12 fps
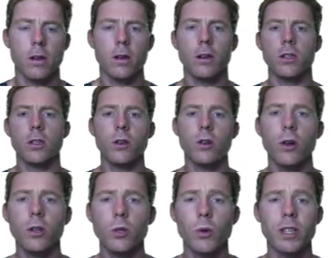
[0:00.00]
So
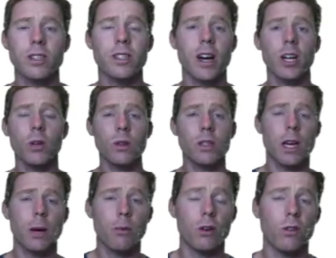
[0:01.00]
notice we're starting with
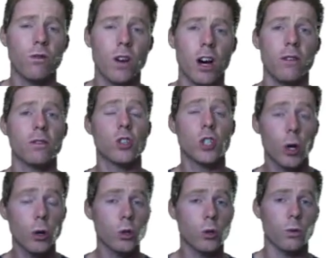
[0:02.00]
10.5
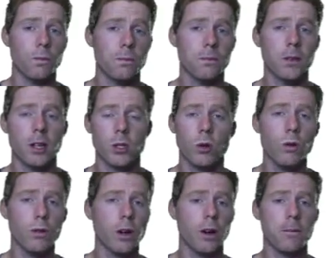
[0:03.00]
total. That's all
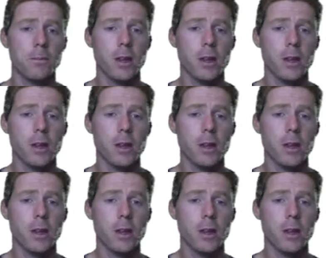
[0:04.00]
we've got.